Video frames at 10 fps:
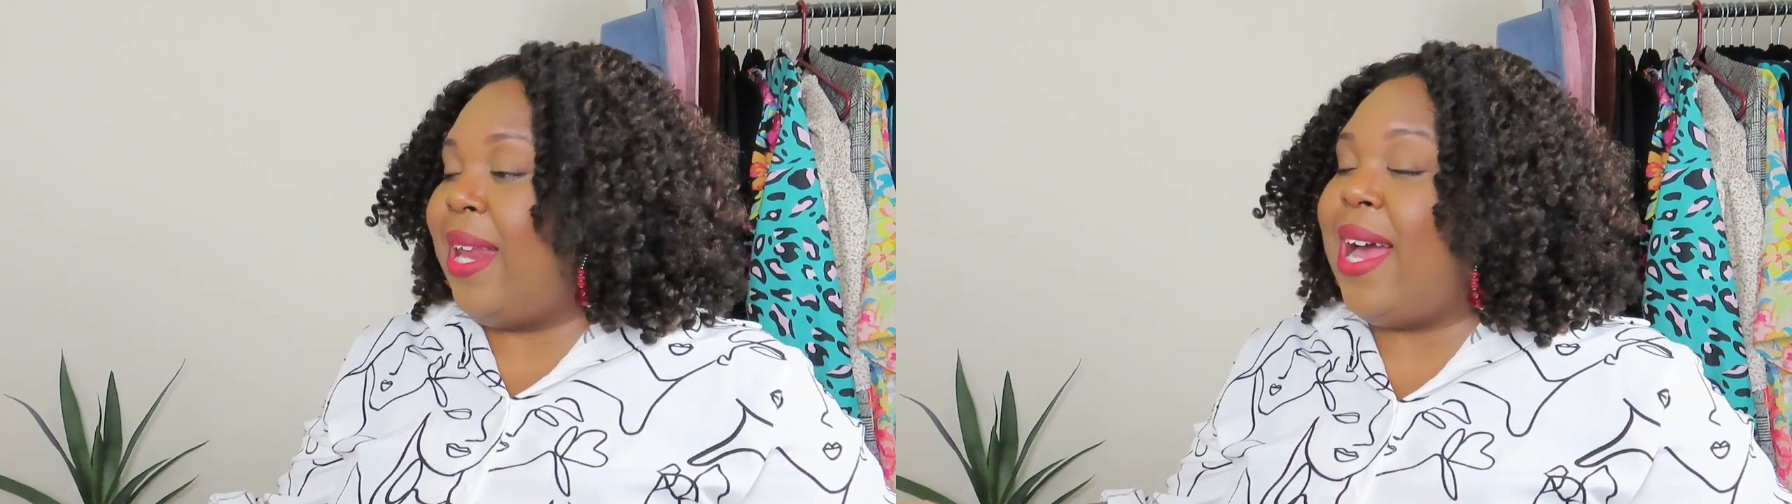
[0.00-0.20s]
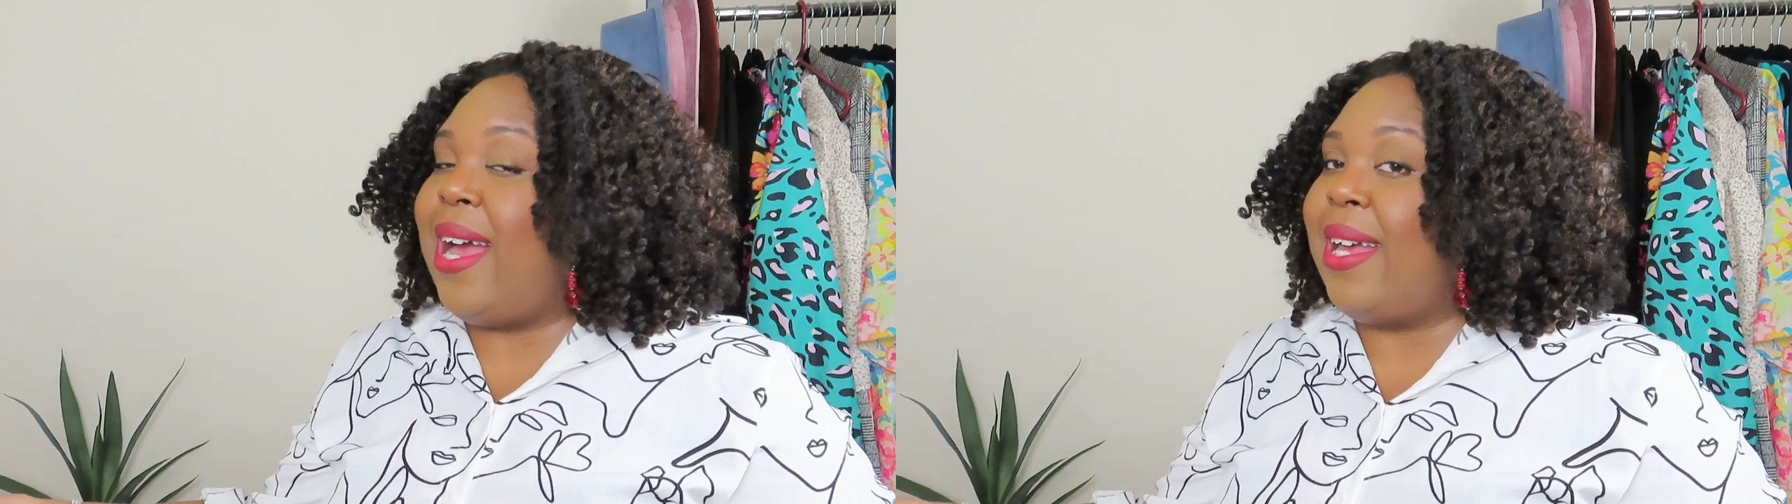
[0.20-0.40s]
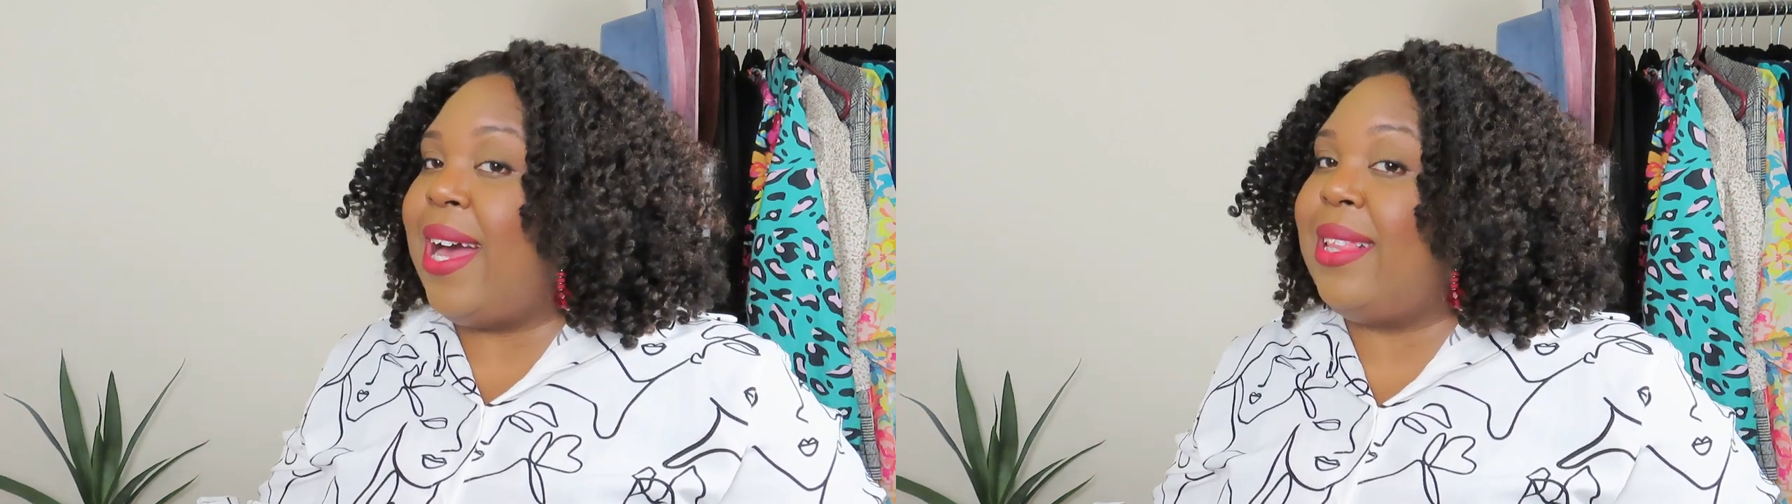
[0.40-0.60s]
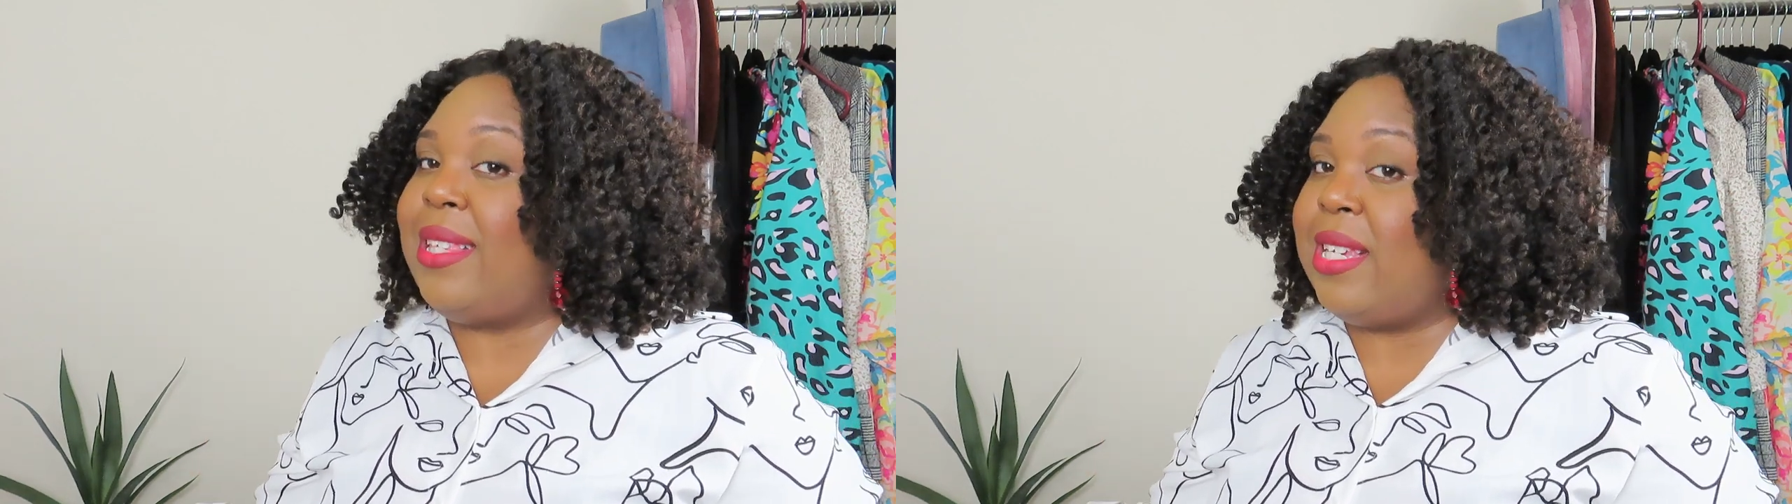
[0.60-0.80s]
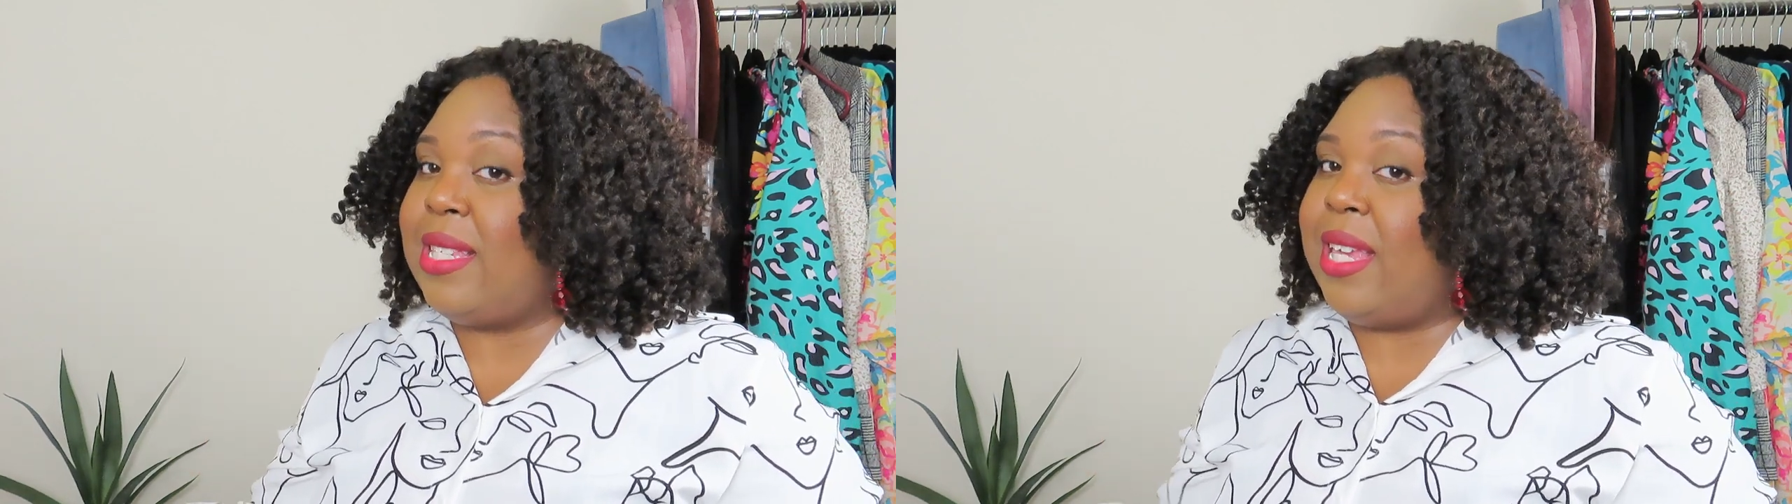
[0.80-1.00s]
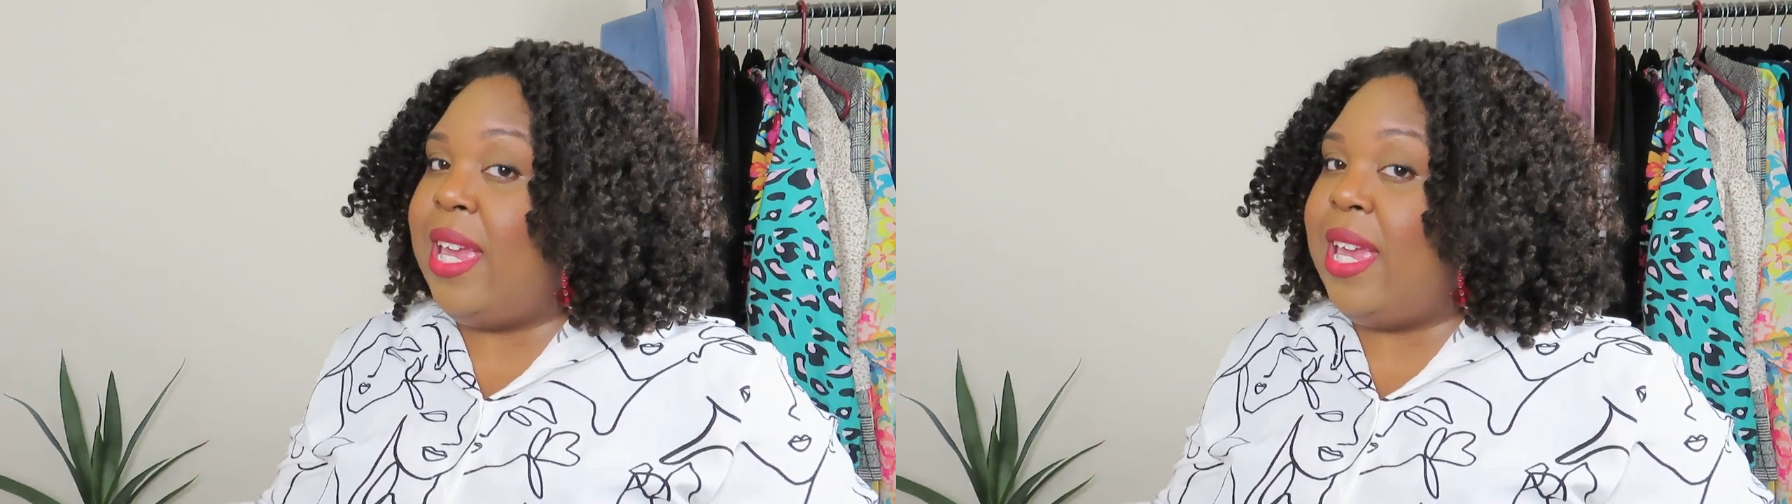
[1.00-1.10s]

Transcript: and I got this